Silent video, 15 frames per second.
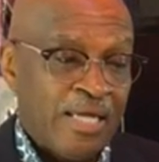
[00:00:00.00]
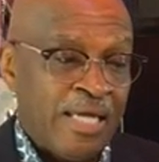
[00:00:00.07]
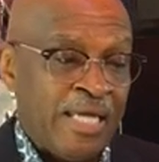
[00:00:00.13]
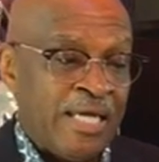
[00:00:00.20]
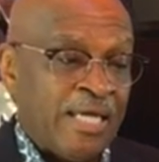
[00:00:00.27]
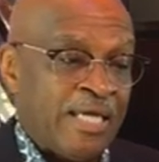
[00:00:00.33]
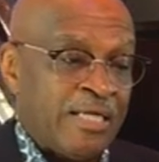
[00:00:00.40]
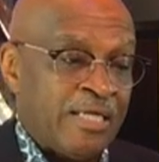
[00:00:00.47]

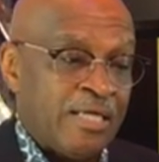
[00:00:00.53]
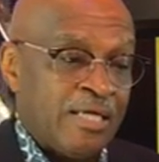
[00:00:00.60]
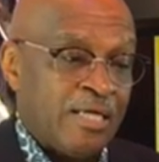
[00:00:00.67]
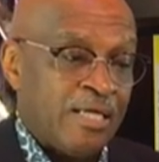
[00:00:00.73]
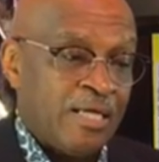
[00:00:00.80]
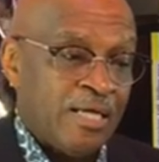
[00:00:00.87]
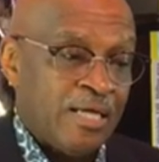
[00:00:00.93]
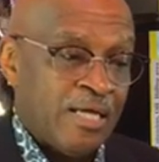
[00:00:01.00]
in
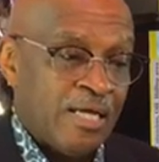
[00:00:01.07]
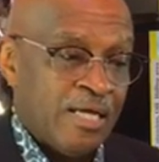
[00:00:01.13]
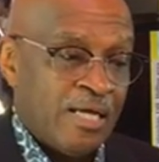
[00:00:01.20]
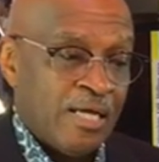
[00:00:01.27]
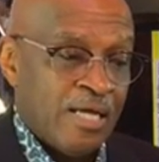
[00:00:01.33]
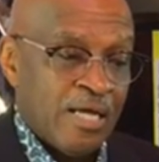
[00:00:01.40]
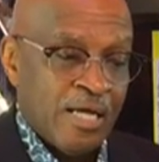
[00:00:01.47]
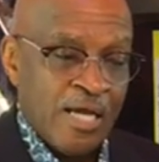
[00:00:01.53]

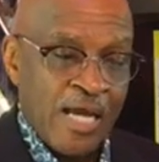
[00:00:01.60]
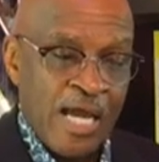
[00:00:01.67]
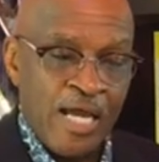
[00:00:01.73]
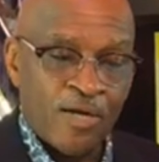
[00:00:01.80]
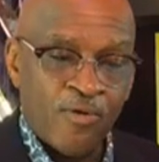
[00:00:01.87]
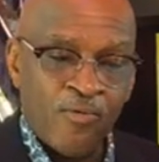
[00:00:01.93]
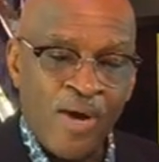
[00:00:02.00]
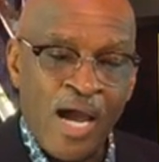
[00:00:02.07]

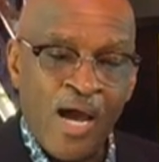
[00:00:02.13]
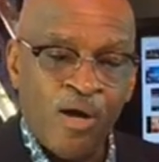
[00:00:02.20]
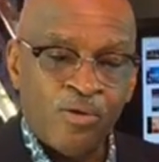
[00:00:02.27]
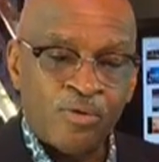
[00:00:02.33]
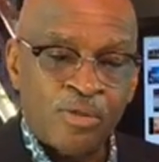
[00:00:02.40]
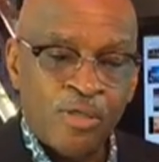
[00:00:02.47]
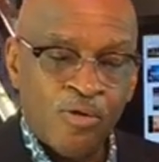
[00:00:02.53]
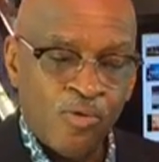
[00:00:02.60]
and
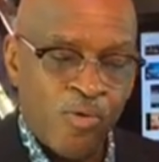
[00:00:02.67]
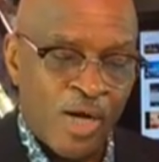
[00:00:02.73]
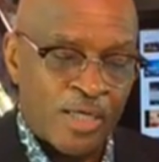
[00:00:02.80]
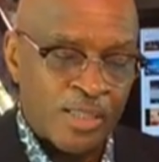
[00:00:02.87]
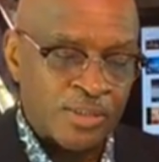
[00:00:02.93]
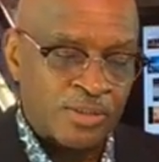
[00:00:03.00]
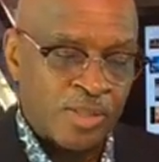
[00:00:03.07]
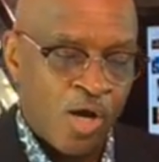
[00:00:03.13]
around
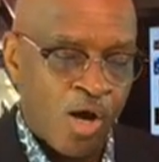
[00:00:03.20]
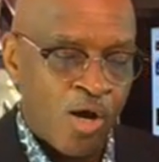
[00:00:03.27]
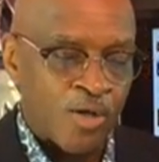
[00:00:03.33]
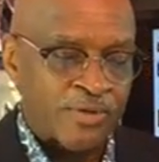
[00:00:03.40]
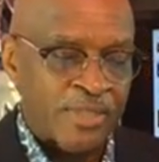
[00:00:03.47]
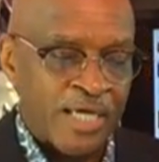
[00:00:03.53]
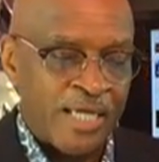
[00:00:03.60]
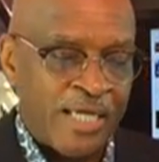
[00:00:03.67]
what is
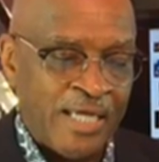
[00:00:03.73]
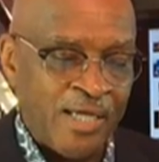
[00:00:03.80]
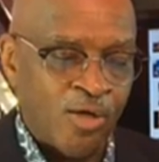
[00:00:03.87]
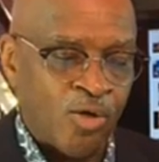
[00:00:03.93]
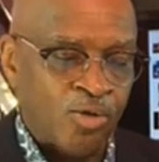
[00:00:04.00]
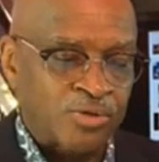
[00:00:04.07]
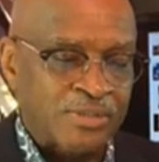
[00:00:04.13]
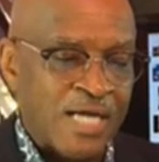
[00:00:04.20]
called the
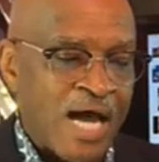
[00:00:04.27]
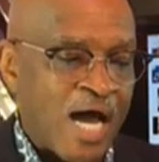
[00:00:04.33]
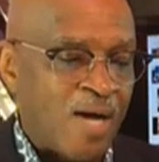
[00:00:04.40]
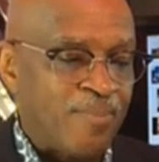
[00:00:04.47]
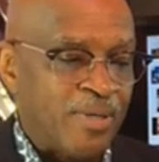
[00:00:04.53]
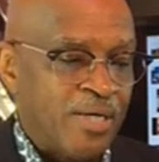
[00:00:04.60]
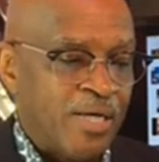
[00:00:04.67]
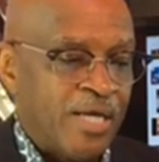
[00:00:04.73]
hilltop
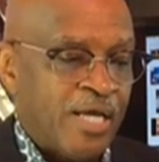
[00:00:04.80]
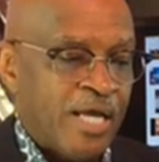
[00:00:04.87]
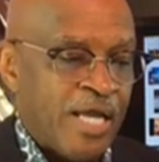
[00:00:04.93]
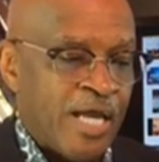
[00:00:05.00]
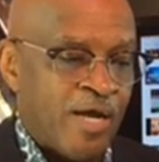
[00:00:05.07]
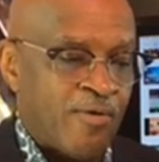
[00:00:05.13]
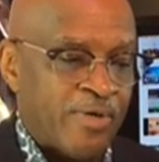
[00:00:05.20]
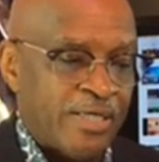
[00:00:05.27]

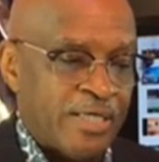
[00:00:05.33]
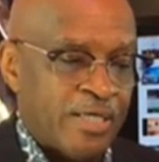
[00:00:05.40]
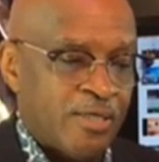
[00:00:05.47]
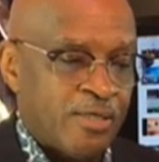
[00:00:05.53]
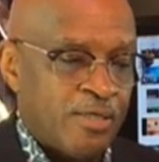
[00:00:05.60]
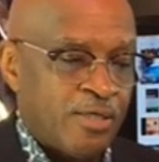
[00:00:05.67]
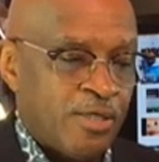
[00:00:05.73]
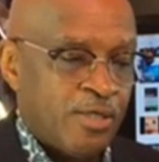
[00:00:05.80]
area
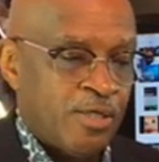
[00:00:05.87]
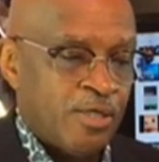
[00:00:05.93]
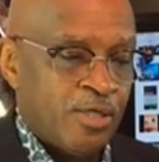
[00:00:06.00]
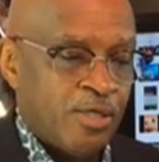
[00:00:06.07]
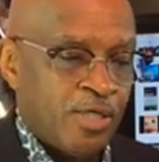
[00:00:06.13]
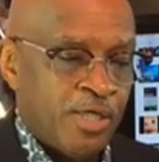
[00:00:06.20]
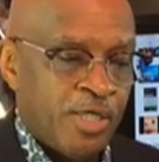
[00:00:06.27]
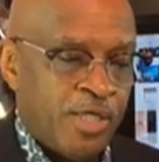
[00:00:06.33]

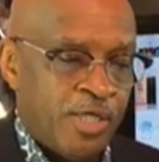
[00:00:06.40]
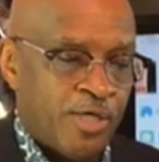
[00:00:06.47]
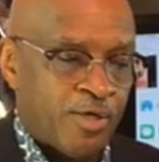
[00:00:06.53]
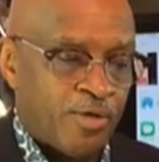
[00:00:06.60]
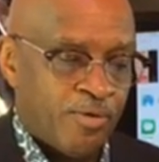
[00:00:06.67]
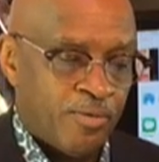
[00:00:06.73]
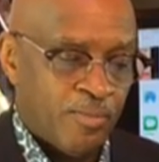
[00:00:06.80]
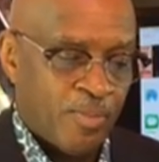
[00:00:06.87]

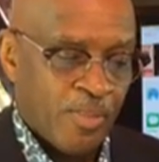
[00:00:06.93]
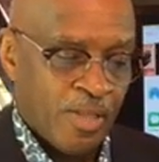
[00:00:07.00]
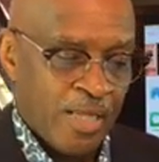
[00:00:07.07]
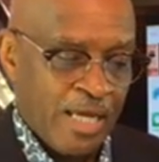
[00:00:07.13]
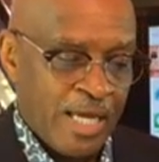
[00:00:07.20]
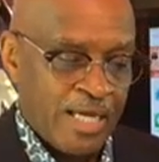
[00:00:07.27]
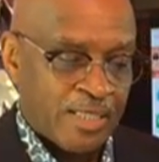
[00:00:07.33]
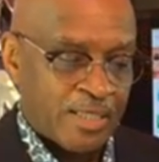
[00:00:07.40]
here
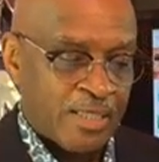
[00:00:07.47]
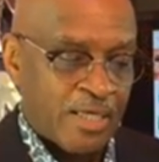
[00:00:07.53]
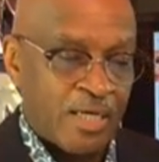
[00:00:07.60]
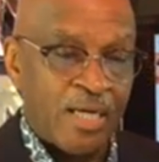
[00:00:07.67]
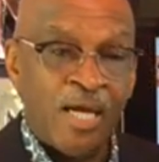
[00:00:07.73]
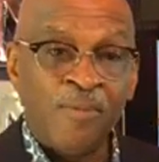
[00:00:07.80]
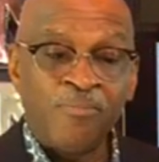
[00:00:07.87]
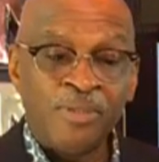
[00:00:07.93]
in
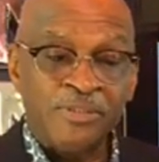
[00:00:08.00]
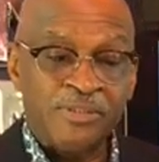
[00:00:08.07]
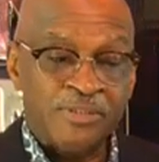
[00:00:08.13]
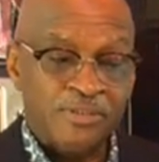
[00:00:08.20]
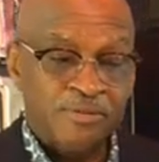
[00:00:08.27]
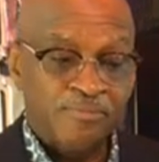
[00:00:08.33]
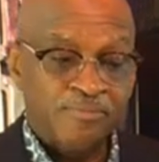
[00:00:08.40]
Columbus.